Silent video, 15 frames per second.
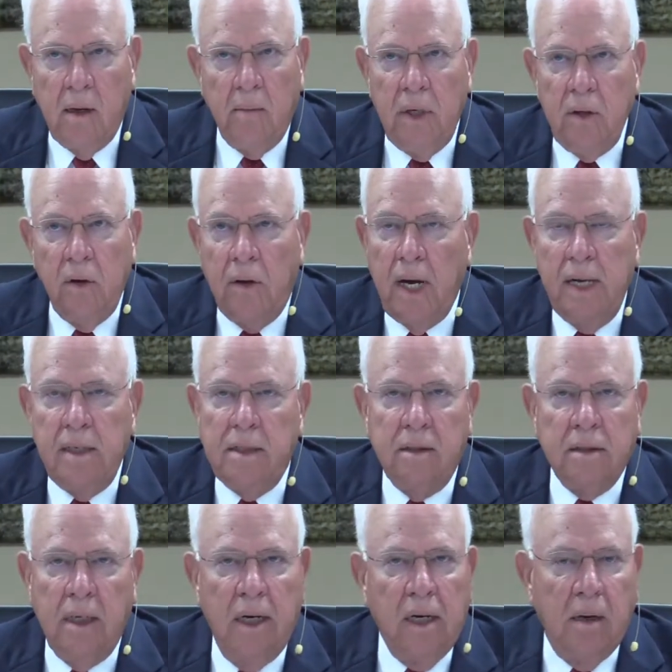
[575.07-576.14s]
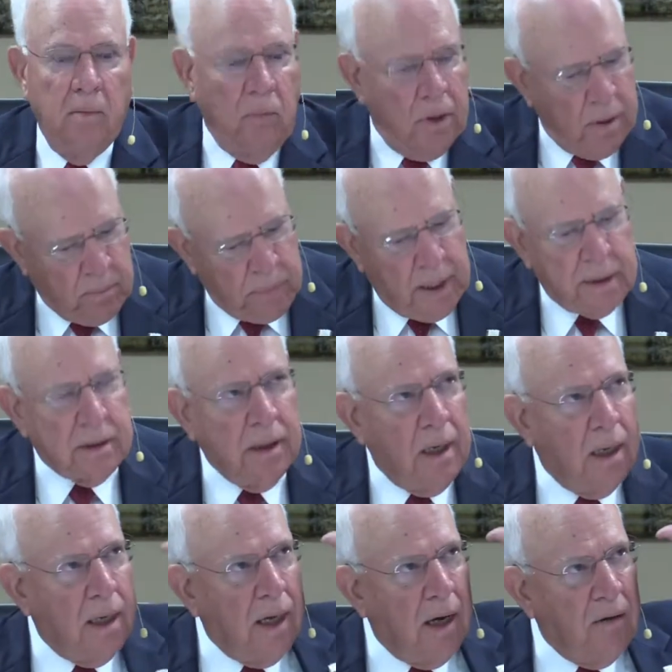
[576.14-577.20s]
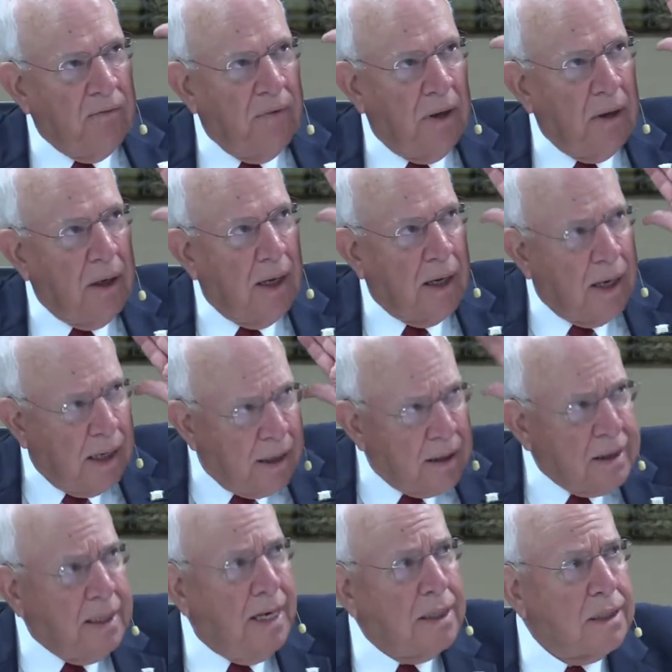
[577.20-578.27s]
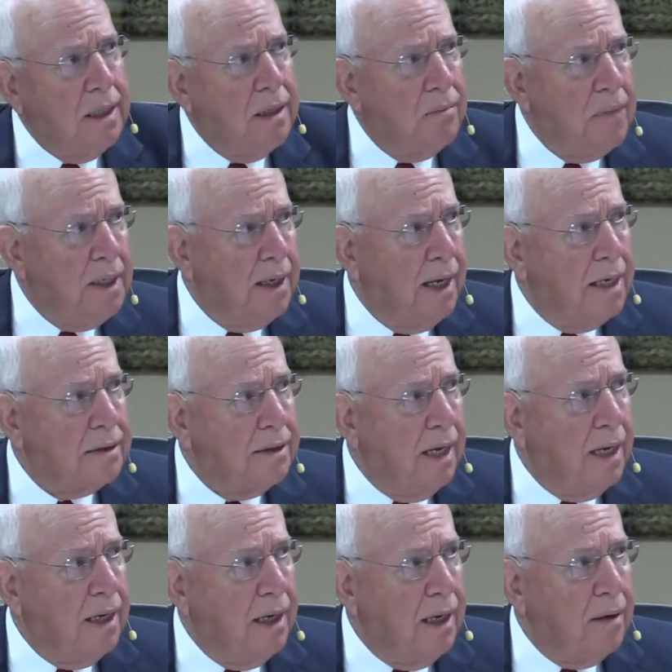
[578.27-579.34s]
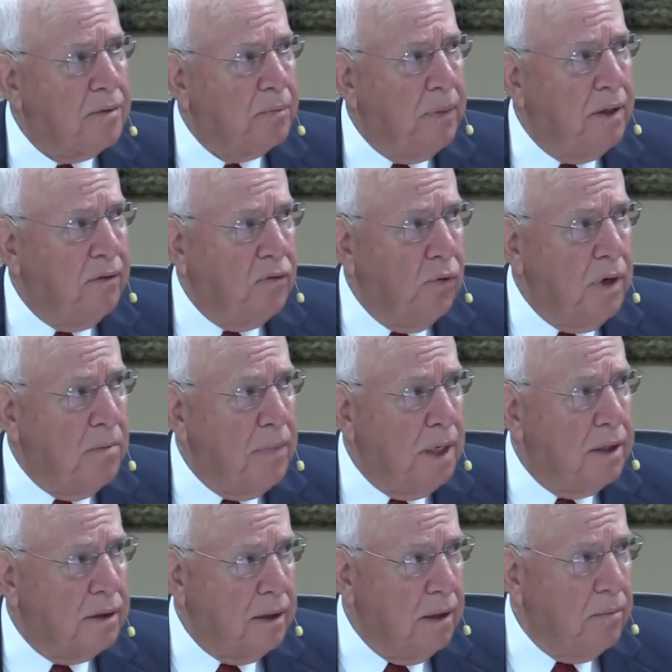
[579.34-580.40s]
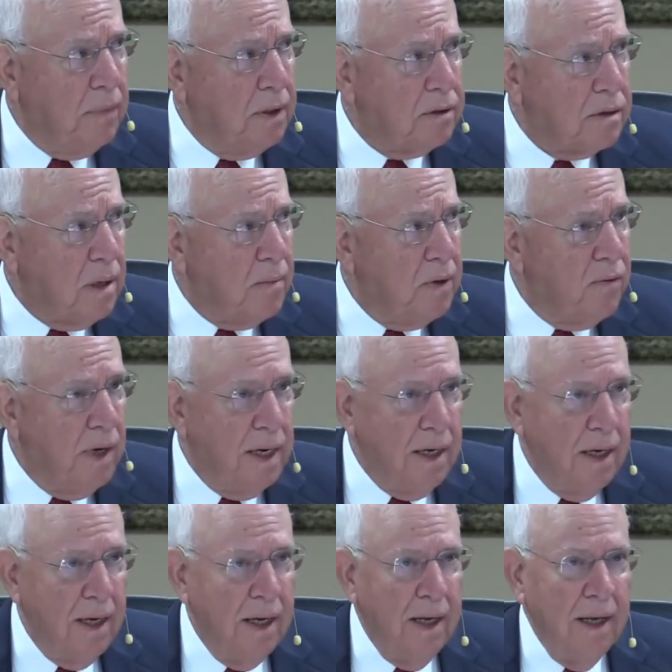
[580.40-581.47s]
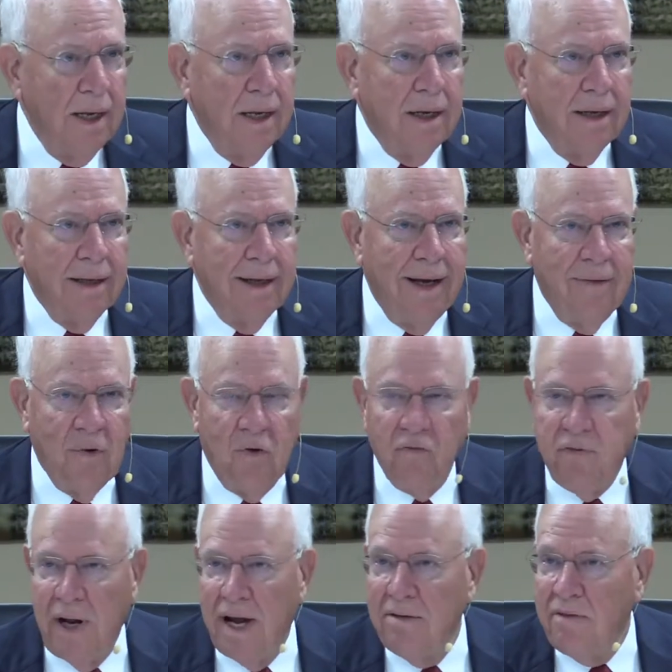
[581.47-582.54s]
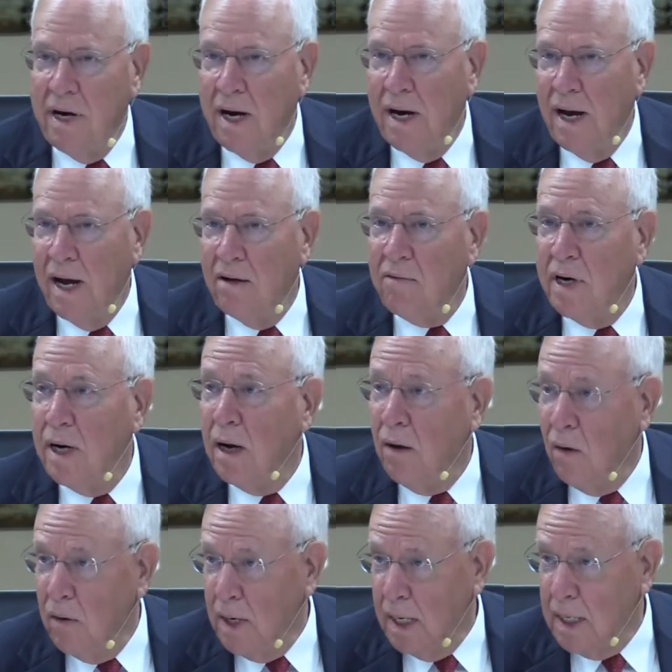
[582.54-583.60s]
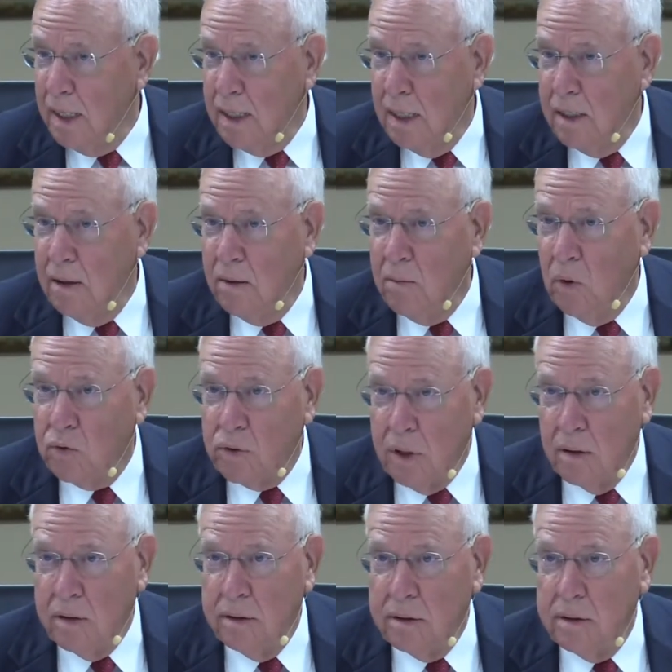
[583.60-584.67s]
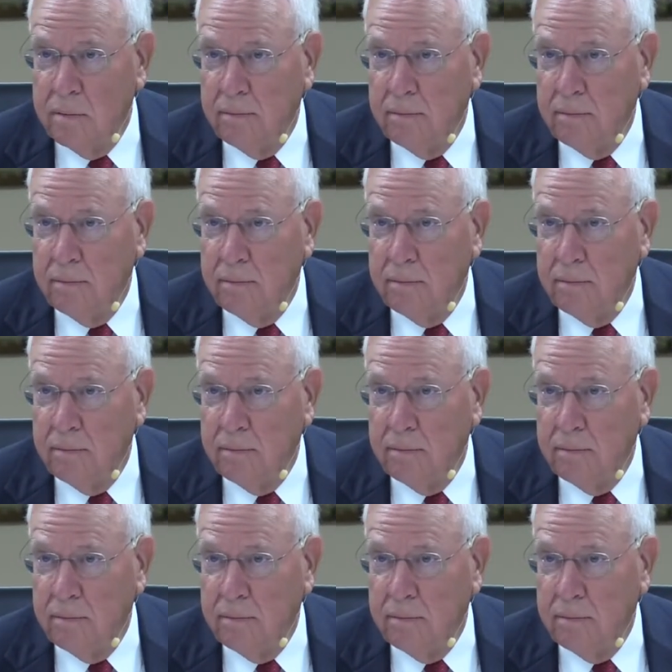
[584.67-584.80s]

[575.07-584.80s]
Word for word: I mean, you can't just get up, well, bless God, I felt like I had a text hit me last night, and I spent 20 minutes getting me a sermon ready. That won't fly very high very long, I can tell you, in most churches.